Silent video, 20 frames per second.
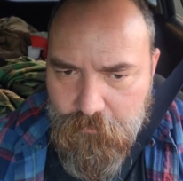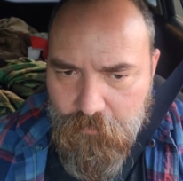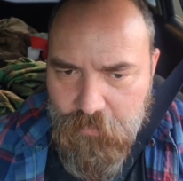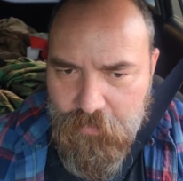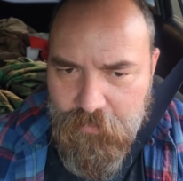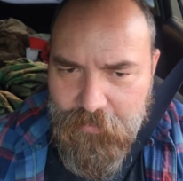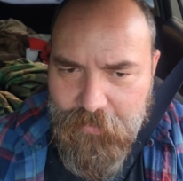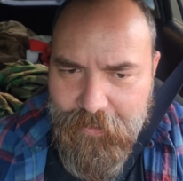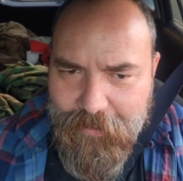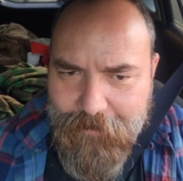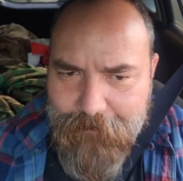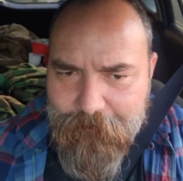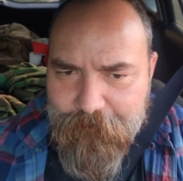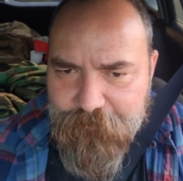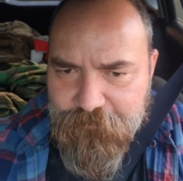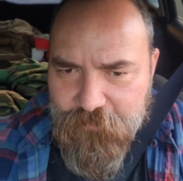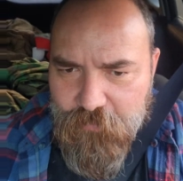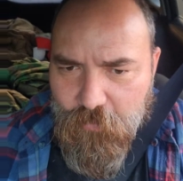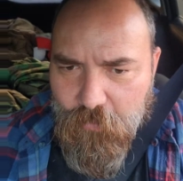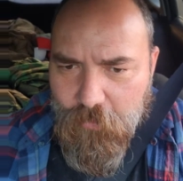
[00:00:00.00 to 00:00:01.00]
Like
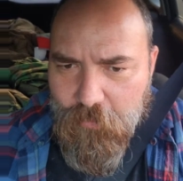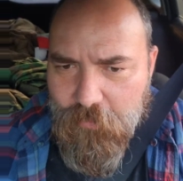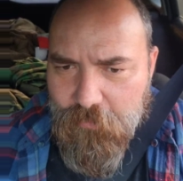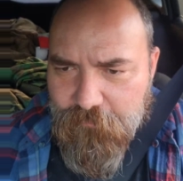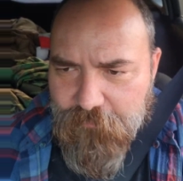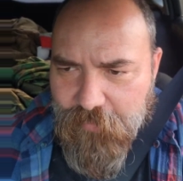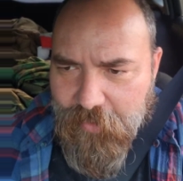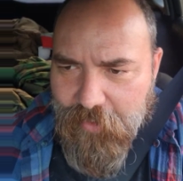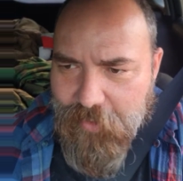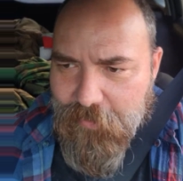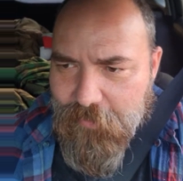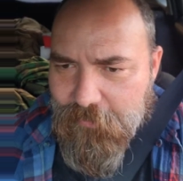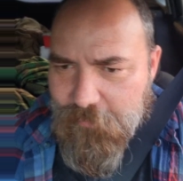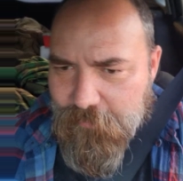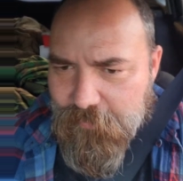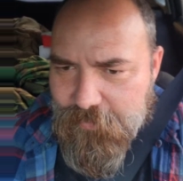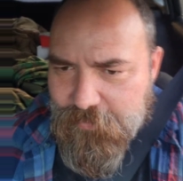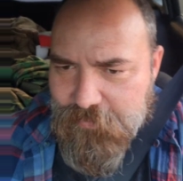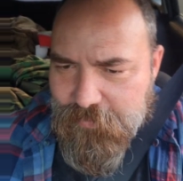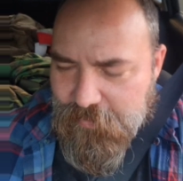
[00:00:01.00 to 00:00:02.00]
all of
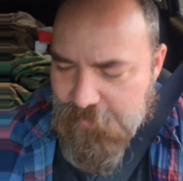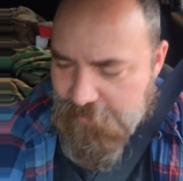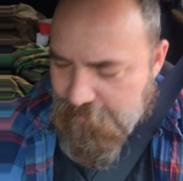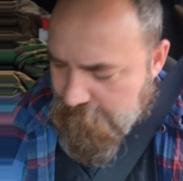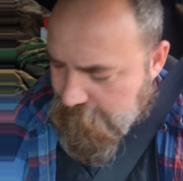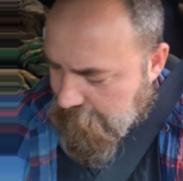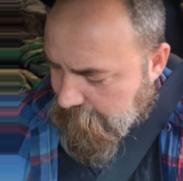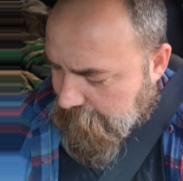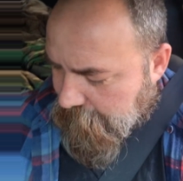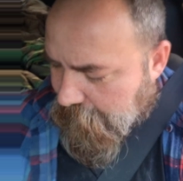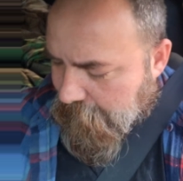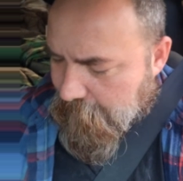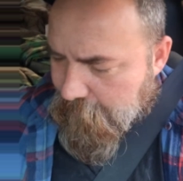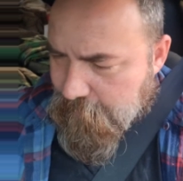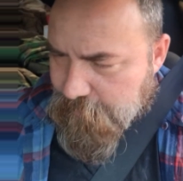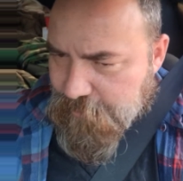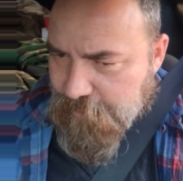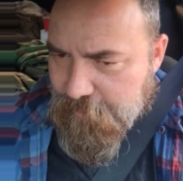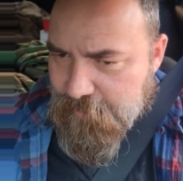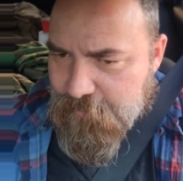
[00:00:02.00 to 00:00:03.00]
Ireland's
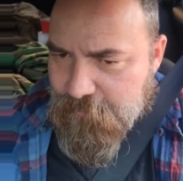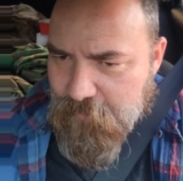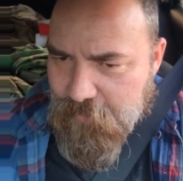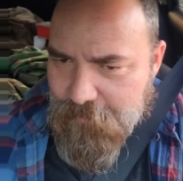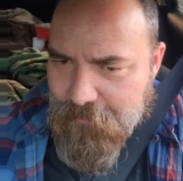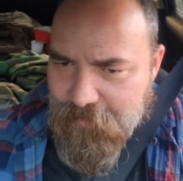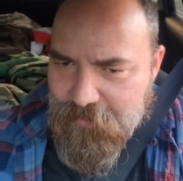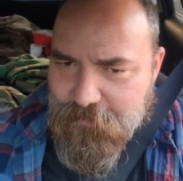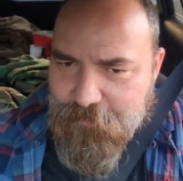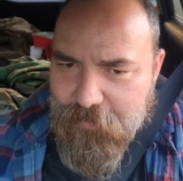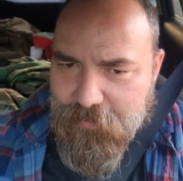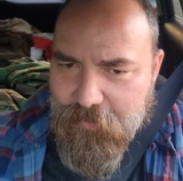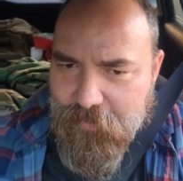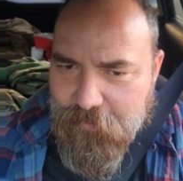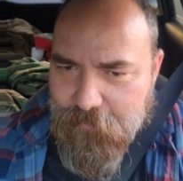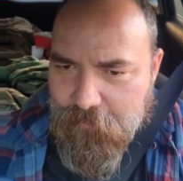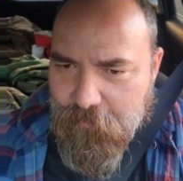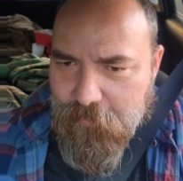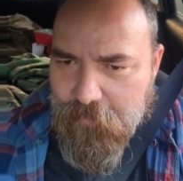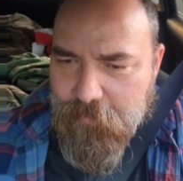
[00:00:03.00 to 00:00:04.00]
Irish history must be like
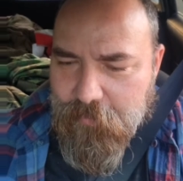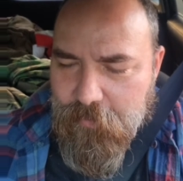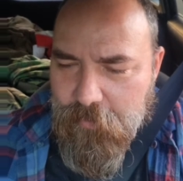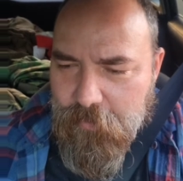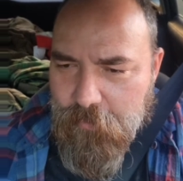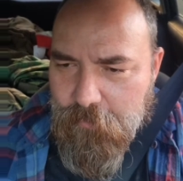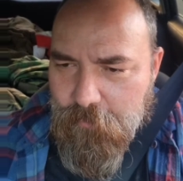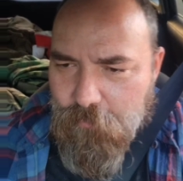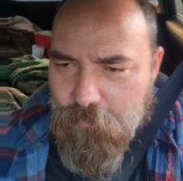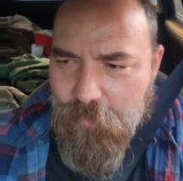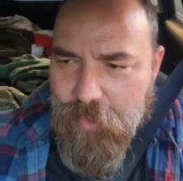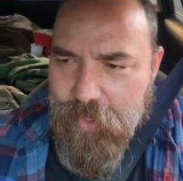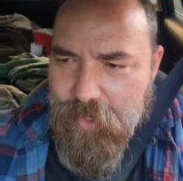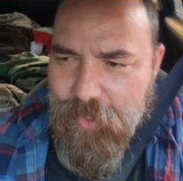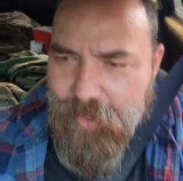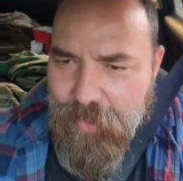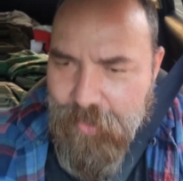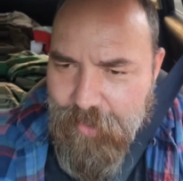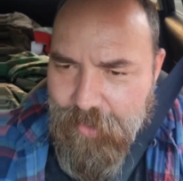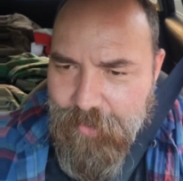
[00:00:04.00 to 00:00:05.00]
all like
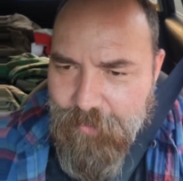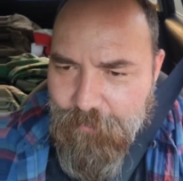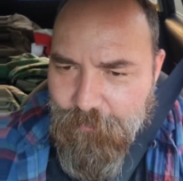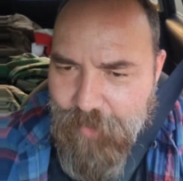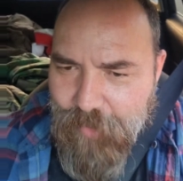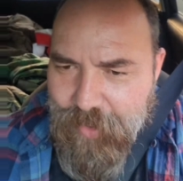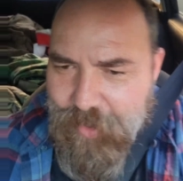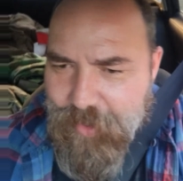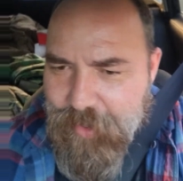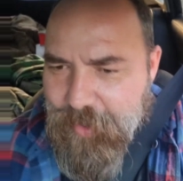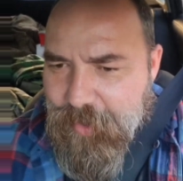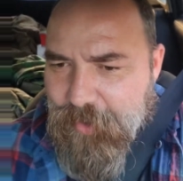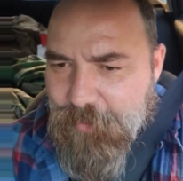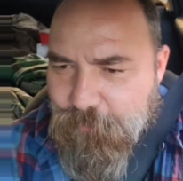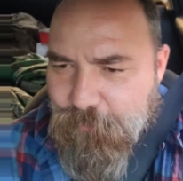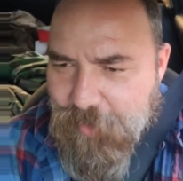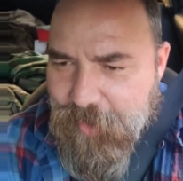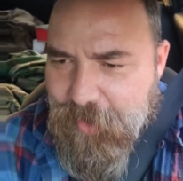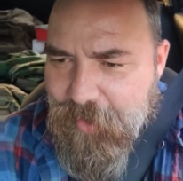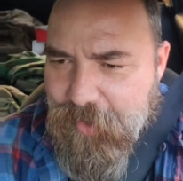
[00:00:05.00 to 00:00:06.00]
wah wah
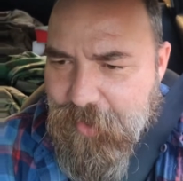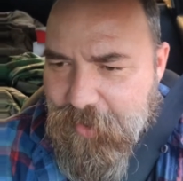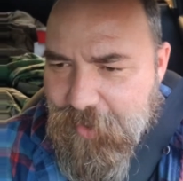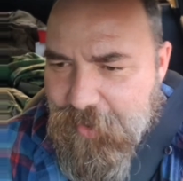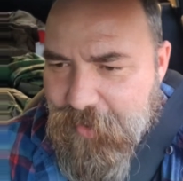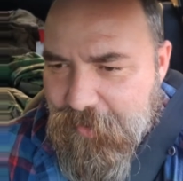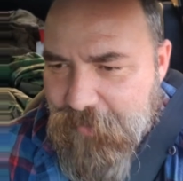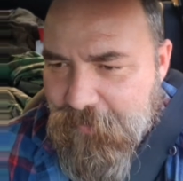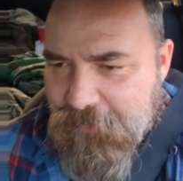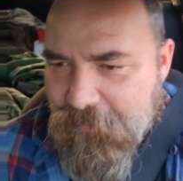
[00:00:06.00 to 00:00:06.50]
wah